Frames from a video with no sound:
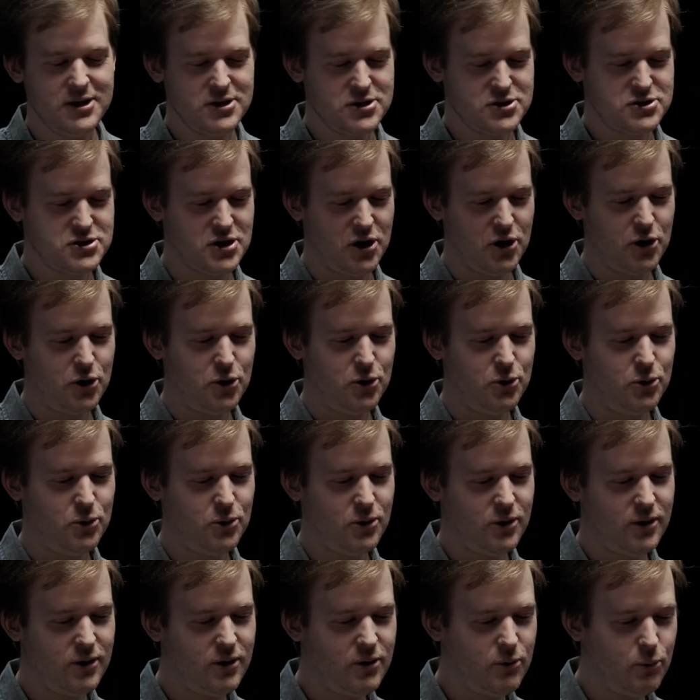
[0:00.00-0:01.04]
So
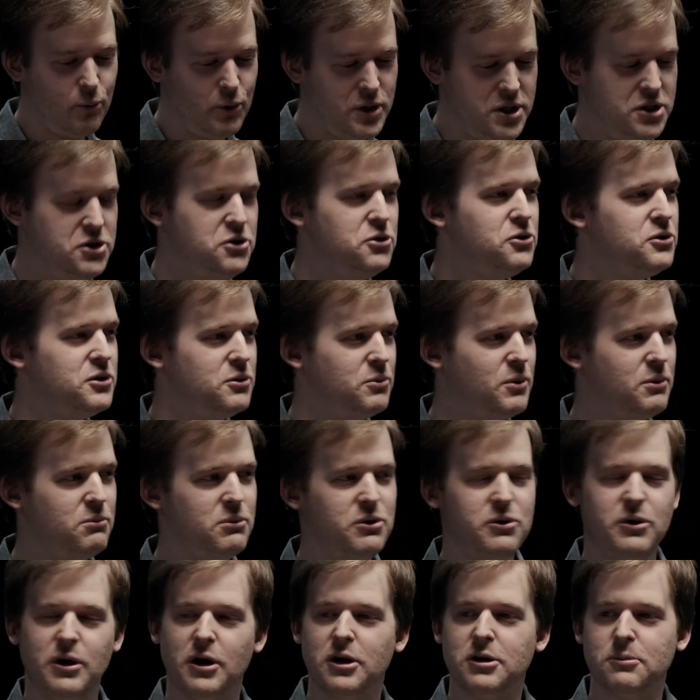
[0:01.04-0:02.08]
we knew that when we
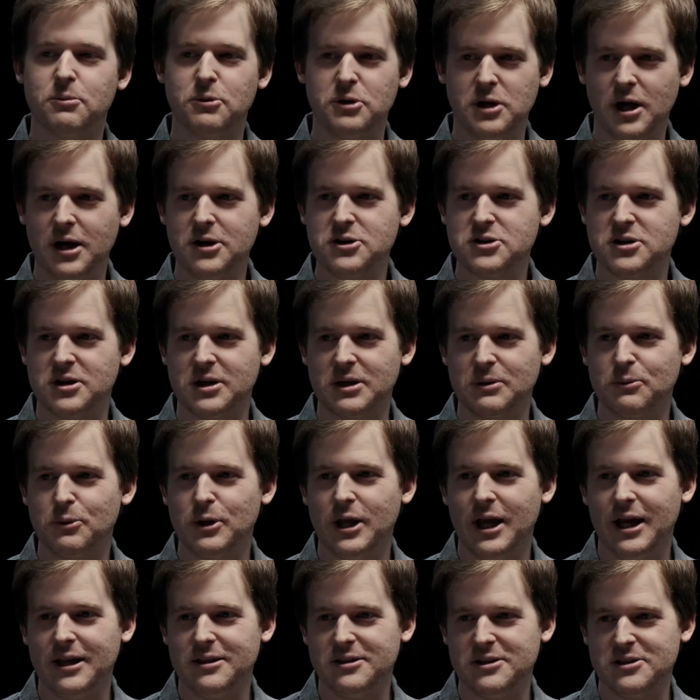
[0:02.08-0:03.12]
were going to production, we
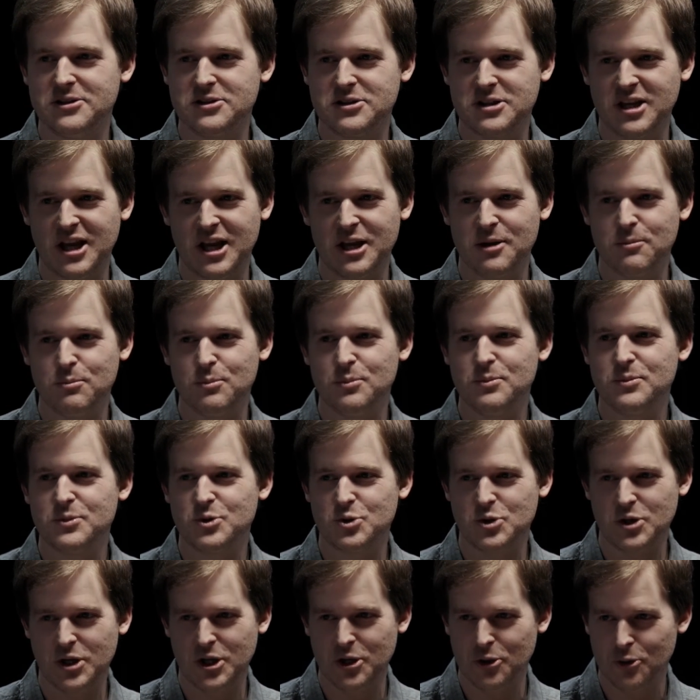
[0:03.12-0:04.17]
had this same
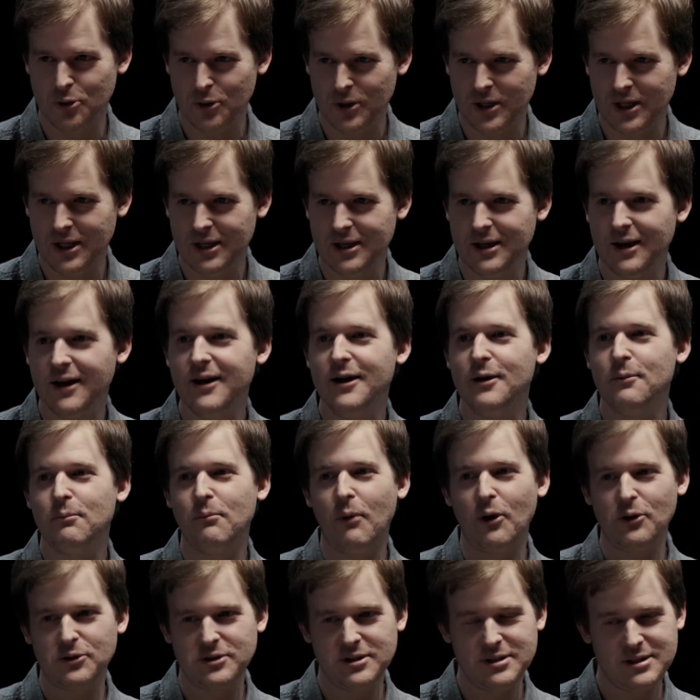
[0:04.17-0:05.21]
security
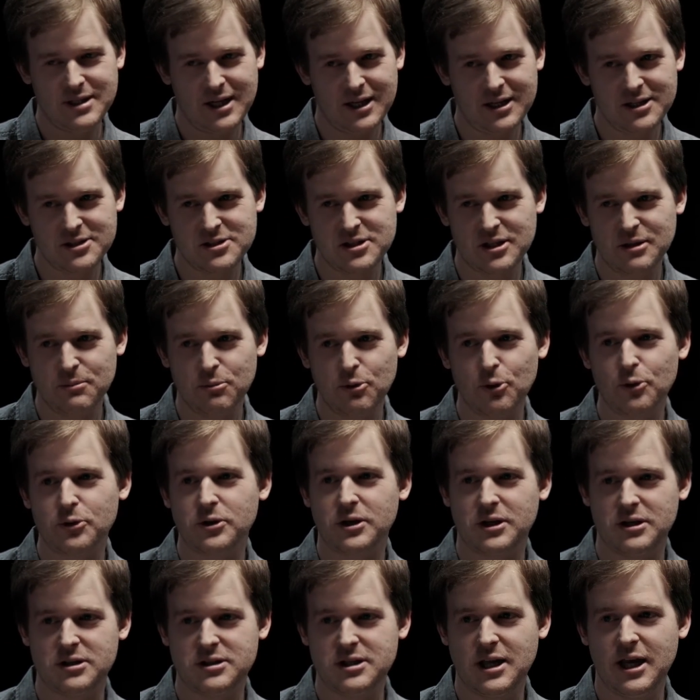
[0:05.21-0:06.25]
multi-tenancy brought to
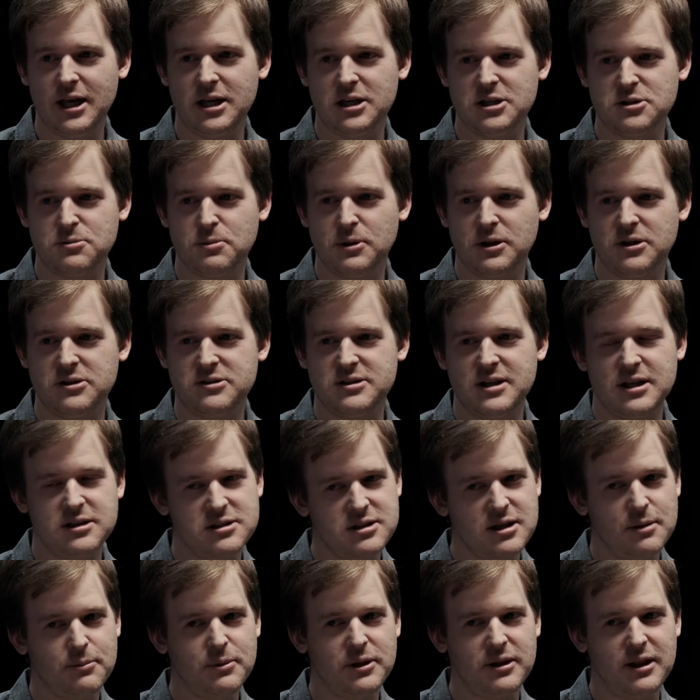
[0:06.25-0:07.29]
containers because that's
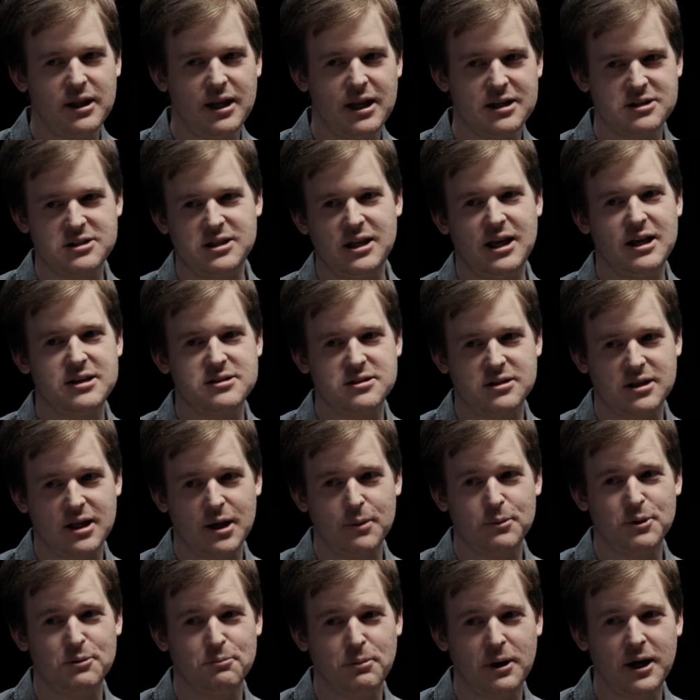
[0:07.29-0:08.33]
something that actually hasn't
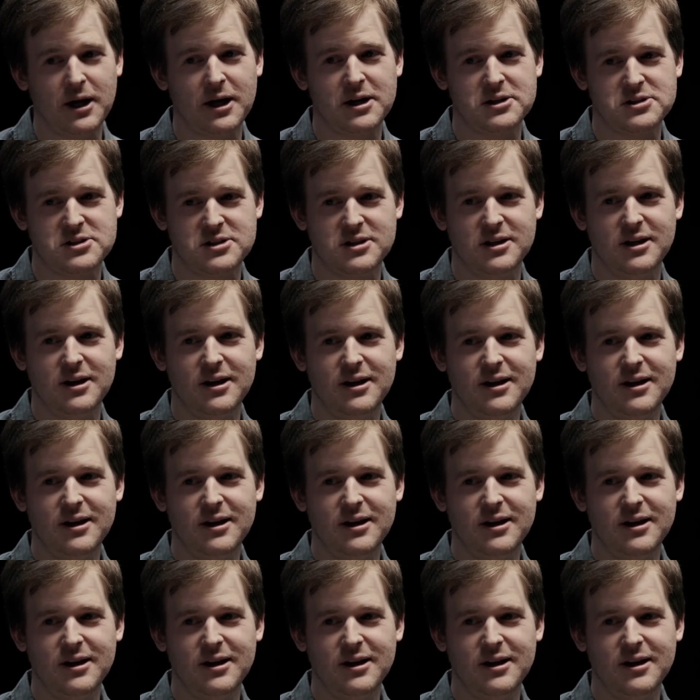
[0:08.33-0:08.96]
come to pass